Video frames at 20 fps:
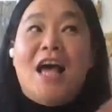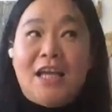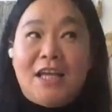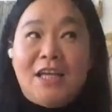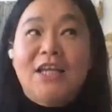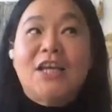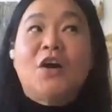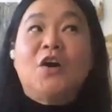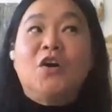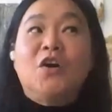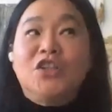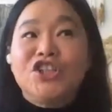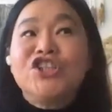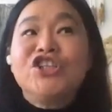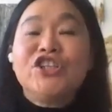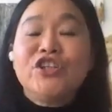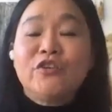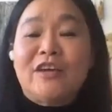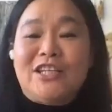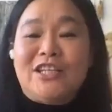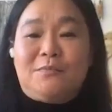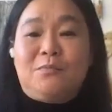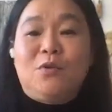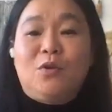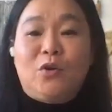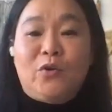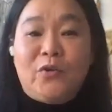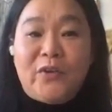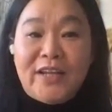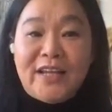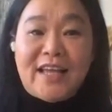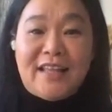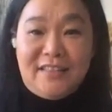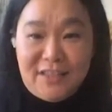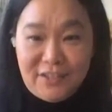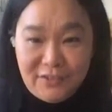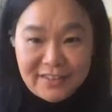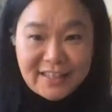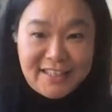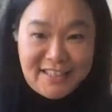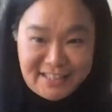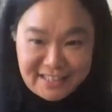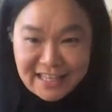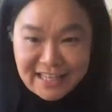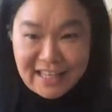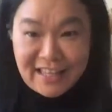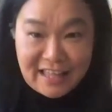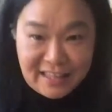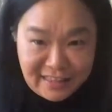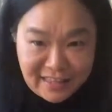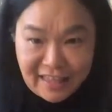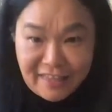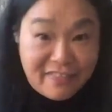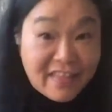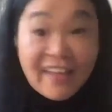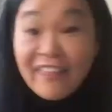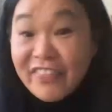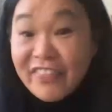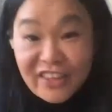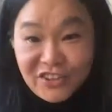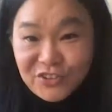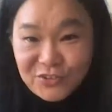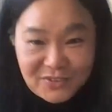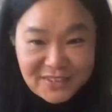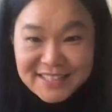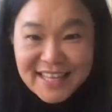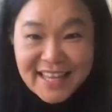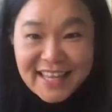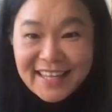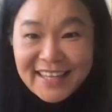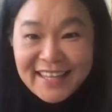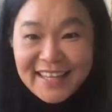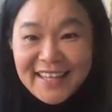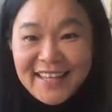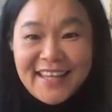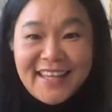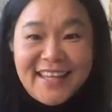I continue exploring until there's not, I had nothing to say.